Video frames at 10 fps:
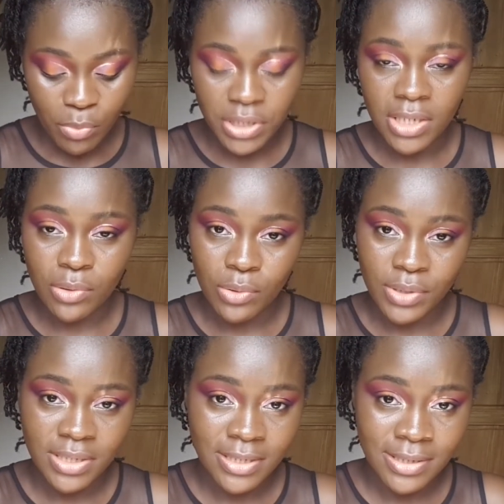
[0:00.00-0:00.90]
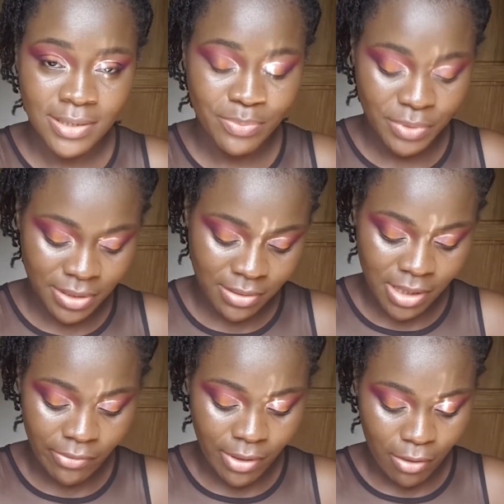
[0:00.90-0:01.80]
with their closest person
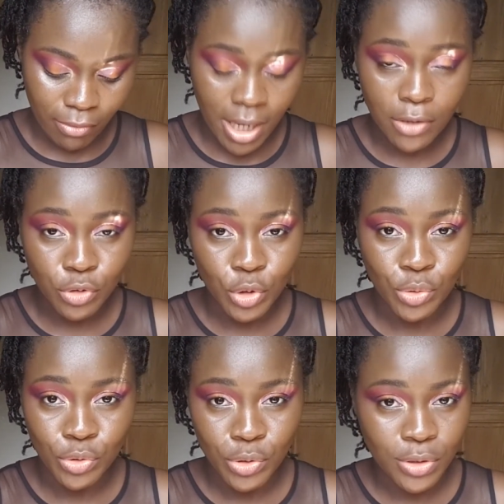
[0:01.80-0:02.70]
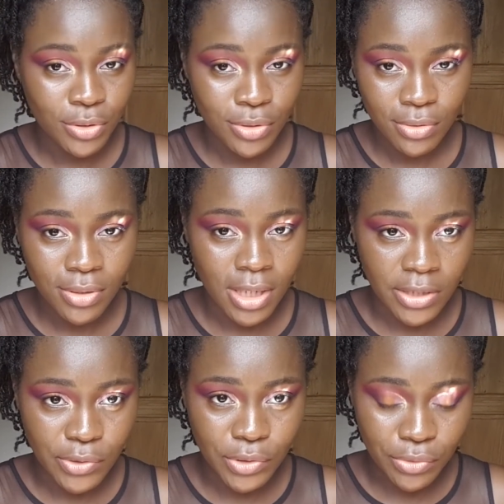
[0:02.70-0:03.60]
around, and you should not,
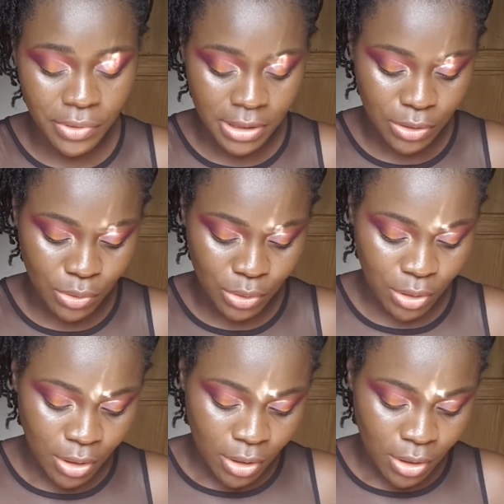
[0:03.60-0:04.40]
and you should really not.